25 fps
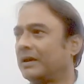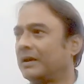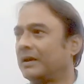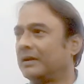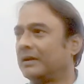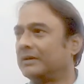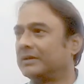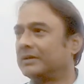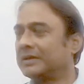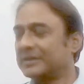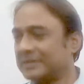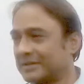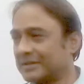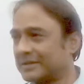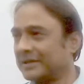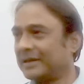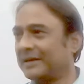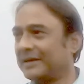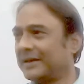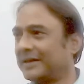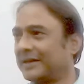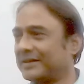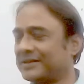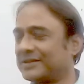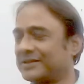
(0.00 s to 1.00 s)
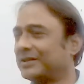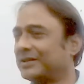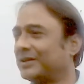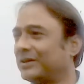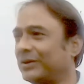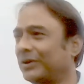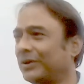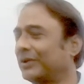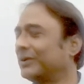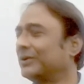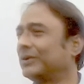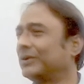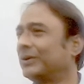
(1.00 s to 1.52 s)
This is a test
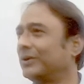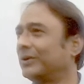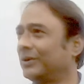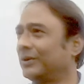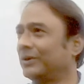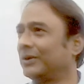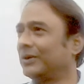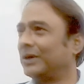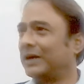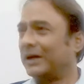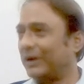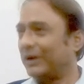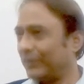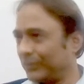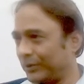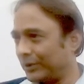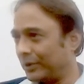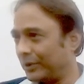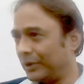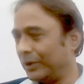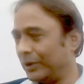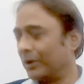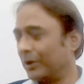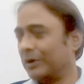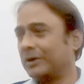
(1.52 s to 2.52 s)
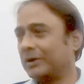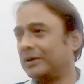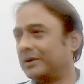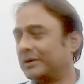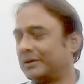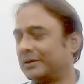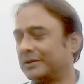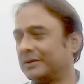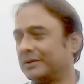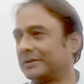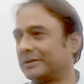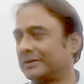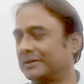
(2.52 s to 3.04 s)
not on how you look.
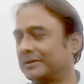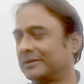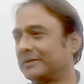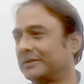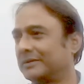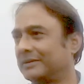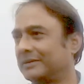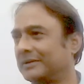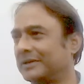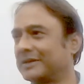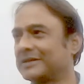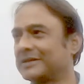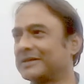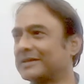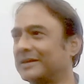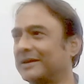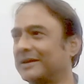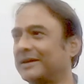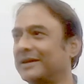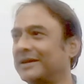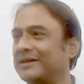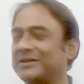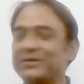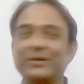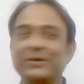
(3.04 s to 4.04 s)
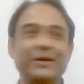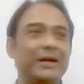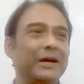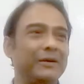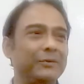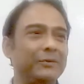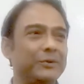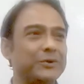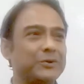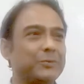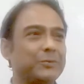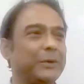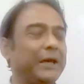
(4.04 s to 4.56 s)
This is a test on how
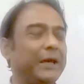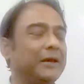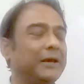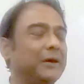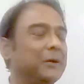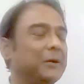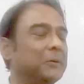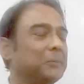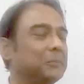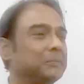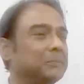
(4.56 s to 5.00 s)
you speak.